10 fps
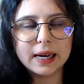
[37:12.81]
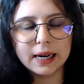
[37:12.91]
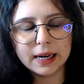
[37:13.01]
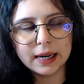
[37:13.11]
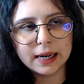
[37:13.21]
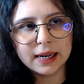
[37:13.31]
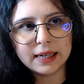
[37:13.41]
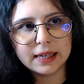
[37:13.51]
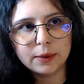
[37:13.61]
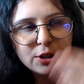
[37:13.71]

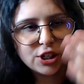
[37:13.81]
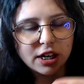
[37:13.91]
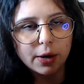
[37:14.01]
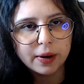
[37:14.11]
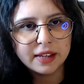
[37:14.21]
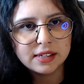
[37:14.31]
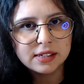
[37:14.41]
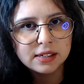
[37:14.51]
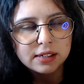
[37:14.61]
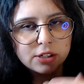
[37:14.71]
and then we
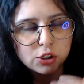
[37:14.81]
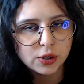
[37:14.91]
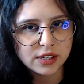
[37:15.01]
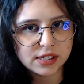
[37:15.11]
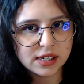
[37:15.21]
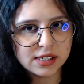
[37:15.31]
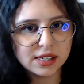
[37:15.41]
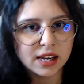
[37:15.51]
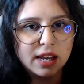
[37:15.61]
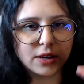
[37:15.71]
generate
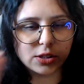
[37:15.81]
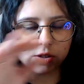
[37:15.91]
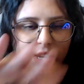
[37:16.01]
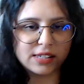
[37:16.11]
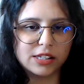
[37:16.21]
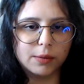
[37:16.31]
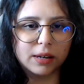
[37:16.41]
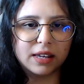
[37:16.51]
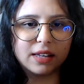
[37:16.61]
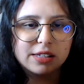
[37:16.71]
traces, and it tests them
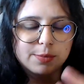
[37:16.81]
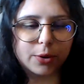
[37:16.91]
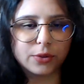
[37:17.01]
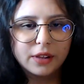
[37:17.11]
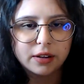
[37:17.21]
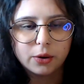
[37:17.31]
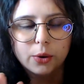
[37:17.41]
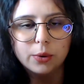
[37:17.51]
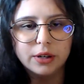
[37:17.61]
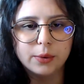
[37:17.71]
against both like
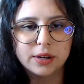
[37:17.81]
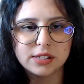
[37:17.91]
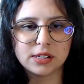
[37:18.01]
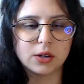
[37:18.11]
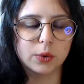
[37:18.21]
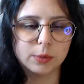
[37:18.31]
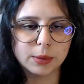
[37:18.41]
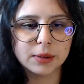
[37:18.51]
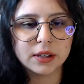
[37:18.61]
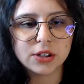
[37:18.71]
Go and Rust
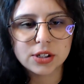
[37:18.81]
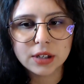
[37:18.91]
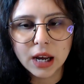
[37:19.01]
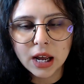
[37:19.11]
implementation.